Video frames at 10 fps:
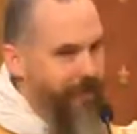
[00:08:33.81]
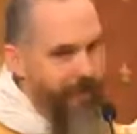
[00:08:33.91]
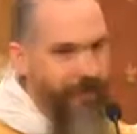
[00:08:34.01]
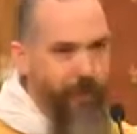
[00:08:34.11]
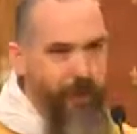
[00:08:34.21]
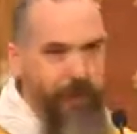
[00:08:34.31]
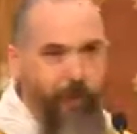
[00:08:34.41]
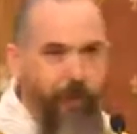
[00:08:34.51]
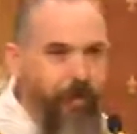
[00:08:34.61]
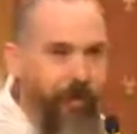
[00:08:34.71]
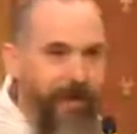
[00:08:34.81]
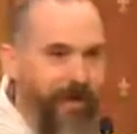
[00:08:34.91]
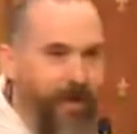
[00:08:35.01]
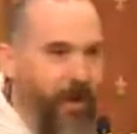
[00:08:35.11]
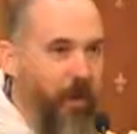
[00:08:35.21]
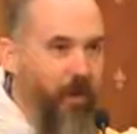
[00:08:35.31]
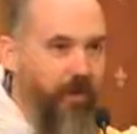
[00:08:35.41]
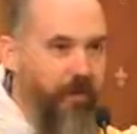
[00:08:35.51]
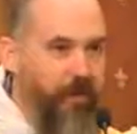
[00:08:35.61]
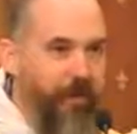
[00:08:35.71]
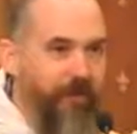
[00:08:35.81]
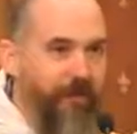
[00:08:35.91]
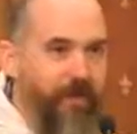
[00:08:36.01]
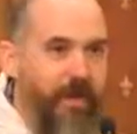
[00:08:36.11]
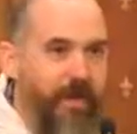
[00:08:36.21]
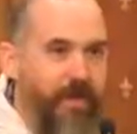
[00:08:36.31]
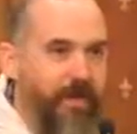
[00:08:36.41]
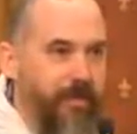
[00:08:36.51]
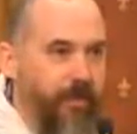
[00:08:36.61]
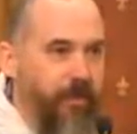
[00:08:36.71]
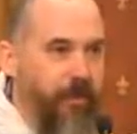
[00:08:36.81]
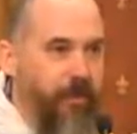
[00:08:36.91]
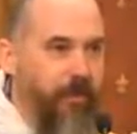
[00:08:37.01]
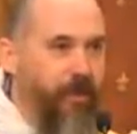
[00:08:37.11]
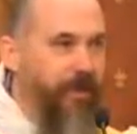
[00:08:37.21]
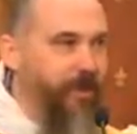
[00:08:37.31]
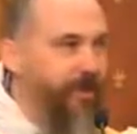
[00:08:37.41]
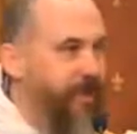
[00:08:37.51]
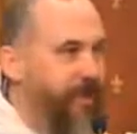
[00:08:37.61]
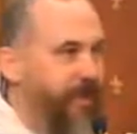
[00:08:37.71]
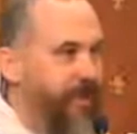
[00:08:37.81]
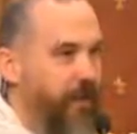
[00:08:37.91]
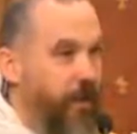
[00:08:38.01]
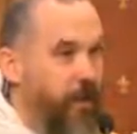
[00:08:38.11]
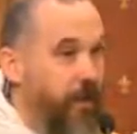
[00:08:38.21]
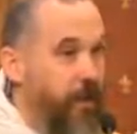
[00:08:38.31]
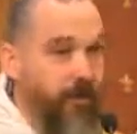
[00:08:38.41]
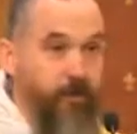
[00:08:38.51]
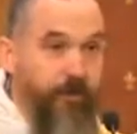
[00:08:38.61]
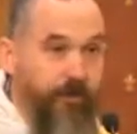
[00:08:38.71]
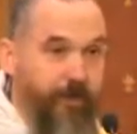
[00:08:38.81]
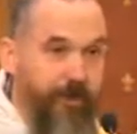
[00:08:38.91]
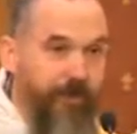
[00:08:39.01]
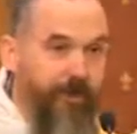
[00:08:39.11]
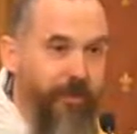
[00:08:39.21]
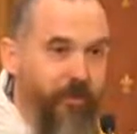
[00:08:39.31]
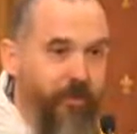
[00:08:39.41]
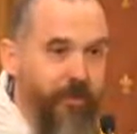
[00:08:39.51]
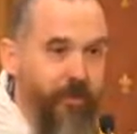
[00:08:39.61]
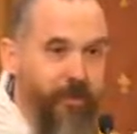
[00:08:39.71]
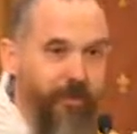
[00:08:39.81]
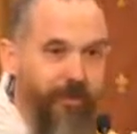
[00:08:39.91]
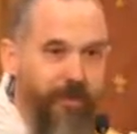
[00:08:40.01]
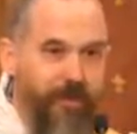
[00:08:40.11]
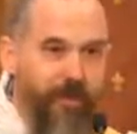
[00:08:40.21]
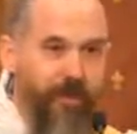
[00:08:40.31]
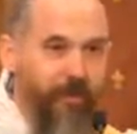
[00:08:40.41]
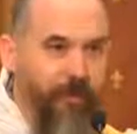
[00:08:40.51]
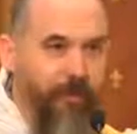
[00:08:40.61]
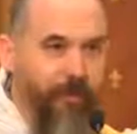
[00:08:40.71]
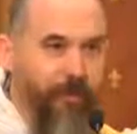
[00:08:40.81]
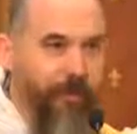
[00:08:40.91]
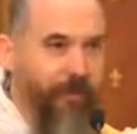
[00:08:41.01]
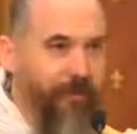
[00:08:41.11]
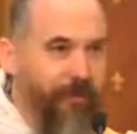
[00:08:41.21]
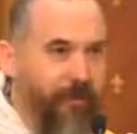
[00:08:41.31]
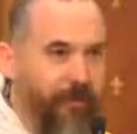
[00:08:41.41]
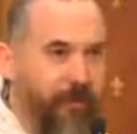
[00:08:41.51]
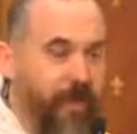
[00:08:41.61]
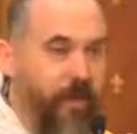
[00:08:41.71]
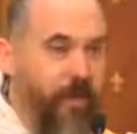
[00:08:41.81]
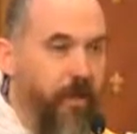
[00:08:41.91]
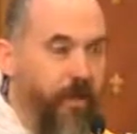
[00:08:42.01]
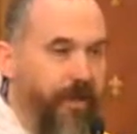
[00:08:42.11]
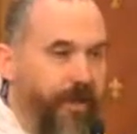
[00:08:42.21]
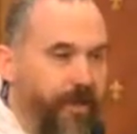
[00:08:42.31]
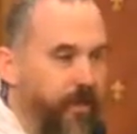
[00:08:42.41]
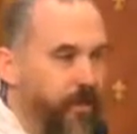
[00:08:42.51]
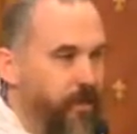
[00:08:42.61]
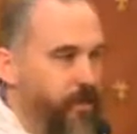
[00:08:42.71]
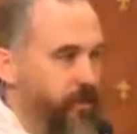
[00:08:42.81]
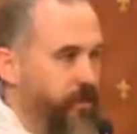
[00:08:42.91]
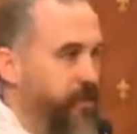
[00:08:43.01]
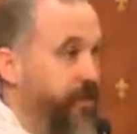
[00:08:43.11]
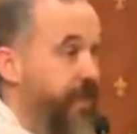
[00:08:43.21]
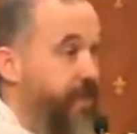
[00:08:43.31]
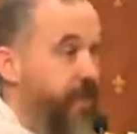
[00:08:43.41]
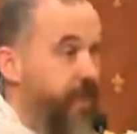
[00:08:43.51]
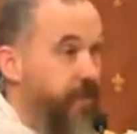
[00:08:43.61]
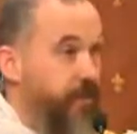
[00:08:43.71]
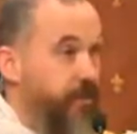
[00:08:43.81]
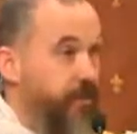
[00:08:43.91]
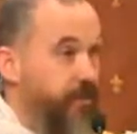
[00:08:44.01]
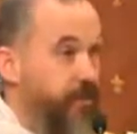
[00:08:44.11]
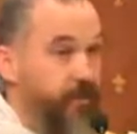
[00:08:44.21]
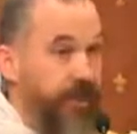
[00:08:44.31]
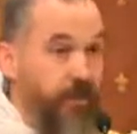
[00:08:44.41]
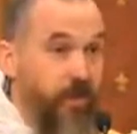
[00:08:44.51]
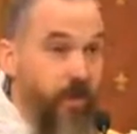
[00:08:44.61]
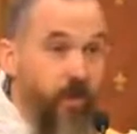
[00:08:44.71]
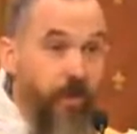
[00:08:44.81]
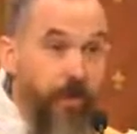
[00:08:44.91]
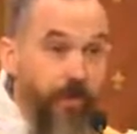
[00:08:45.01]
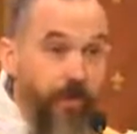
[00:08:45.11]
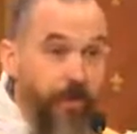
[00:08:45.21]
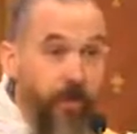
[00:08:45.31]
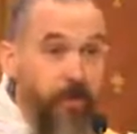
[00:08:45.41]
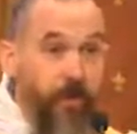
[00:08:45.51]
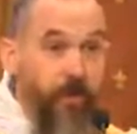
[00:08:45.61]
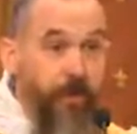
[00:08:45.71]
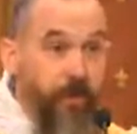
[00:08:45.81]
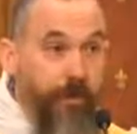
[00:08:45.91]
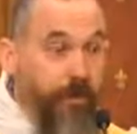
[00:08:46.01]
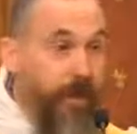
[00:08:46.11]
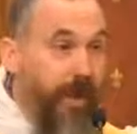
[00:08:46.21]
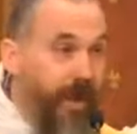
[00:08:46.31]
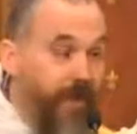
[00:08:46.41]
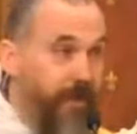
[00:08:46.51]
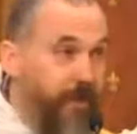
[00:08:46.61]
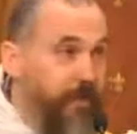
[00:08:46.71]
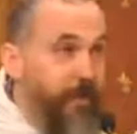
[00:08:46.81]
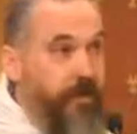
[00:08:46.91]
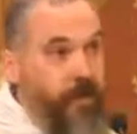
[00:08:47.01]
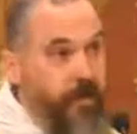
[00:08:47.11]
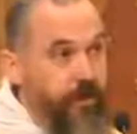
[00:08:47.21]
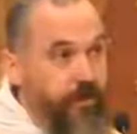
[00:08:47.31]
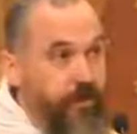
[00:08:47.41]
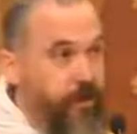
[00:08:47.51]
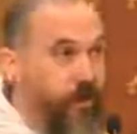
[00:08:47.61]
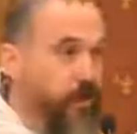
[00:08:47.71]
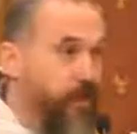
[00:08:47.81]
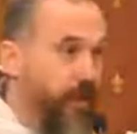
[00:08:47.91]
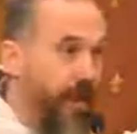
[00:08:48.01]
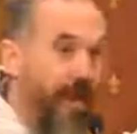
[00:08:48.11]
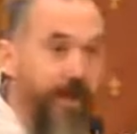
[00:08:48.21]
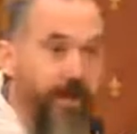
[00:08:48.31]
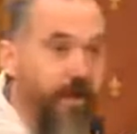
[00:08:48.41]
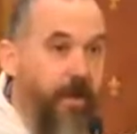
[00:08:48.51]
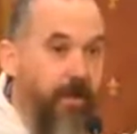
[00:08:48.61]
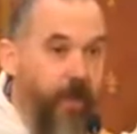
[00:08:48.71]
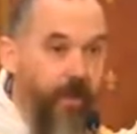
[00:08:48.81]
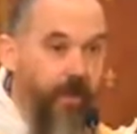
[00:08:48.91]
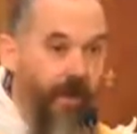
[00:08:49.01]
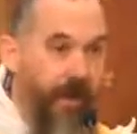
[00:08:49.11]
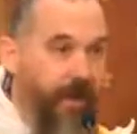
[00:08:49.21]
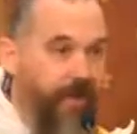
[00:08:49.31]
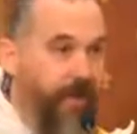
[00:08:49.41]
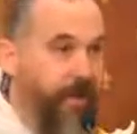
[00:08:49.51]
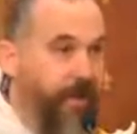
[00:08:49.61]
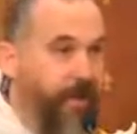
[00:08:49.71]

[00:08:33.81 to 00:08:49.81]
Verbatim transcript: Lady Guadalupe or whatever the pious things that we put on our you know that we like to wear you know it's kind of a profession of our faith that's nice, but if that's the only way people can know that I'm a Catholic is because of the t shirt or hat that I wear on my head,